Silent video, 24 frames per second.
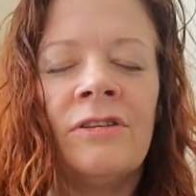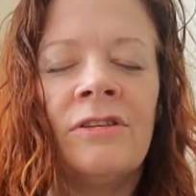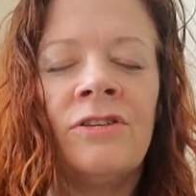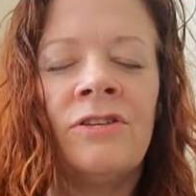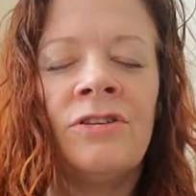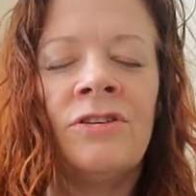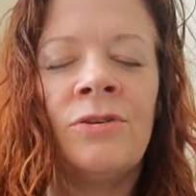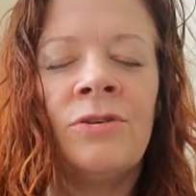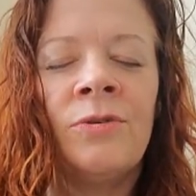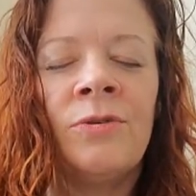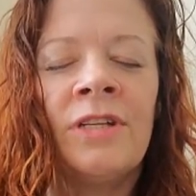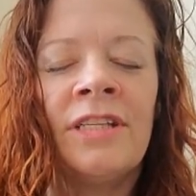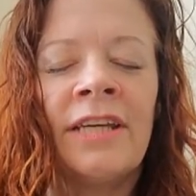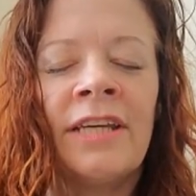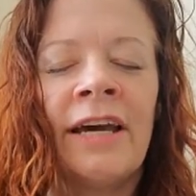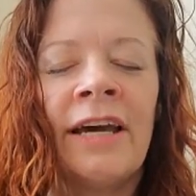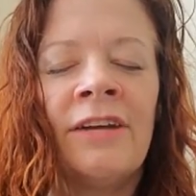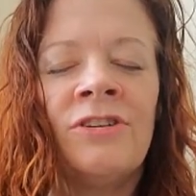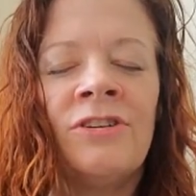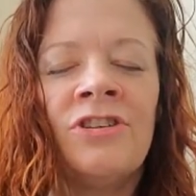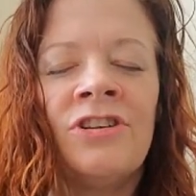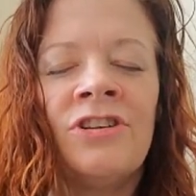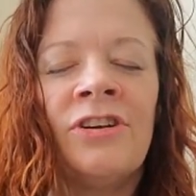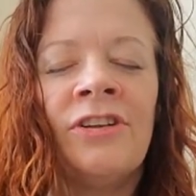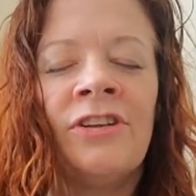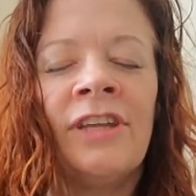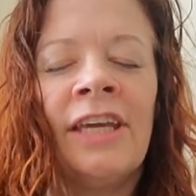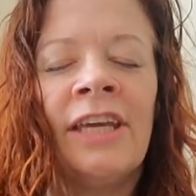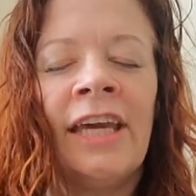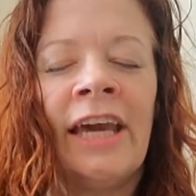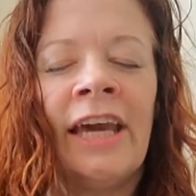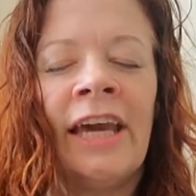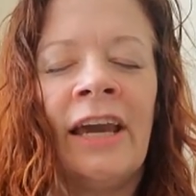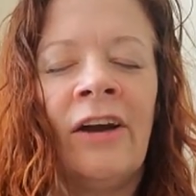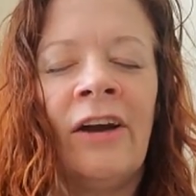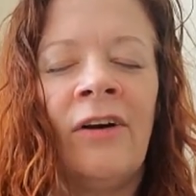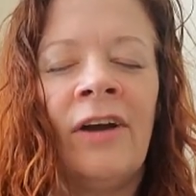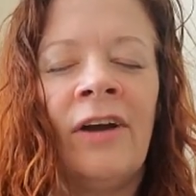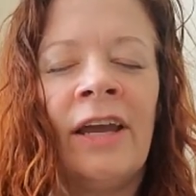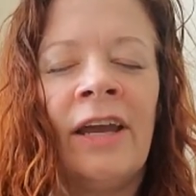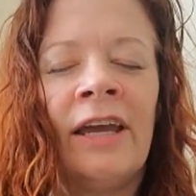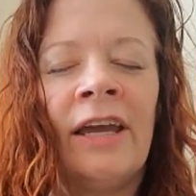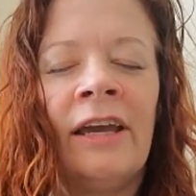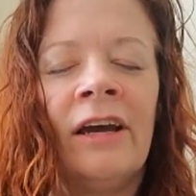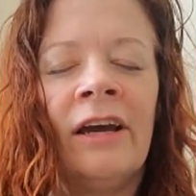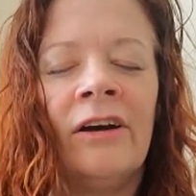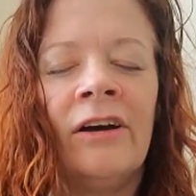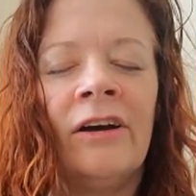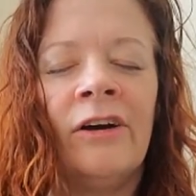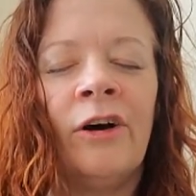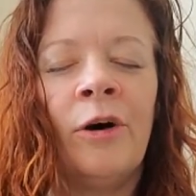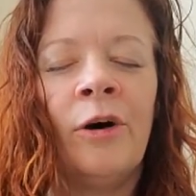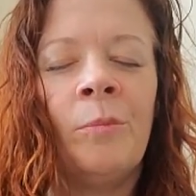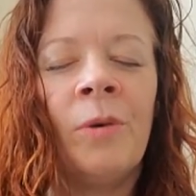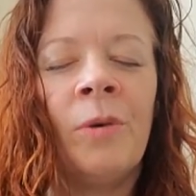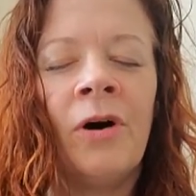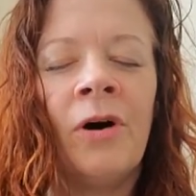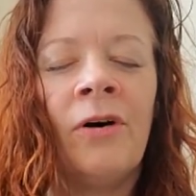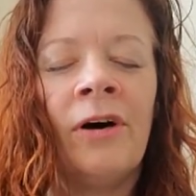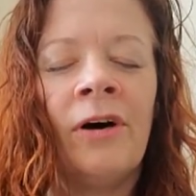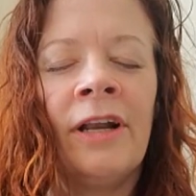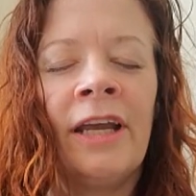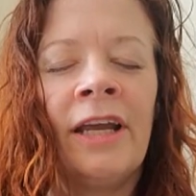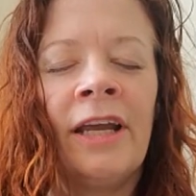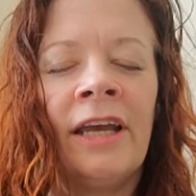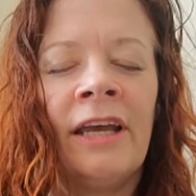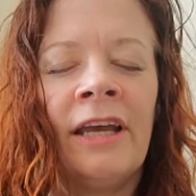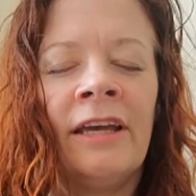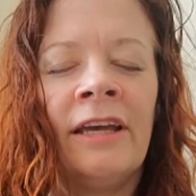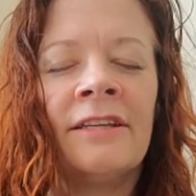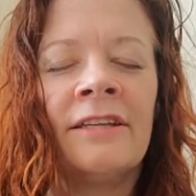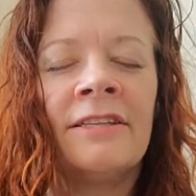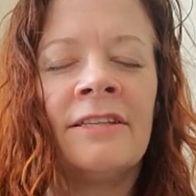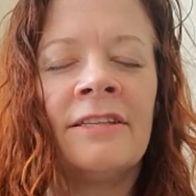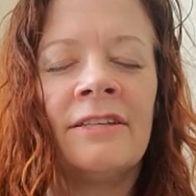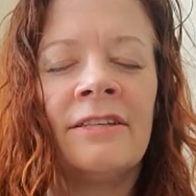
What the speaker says: to intentionally carry upon it,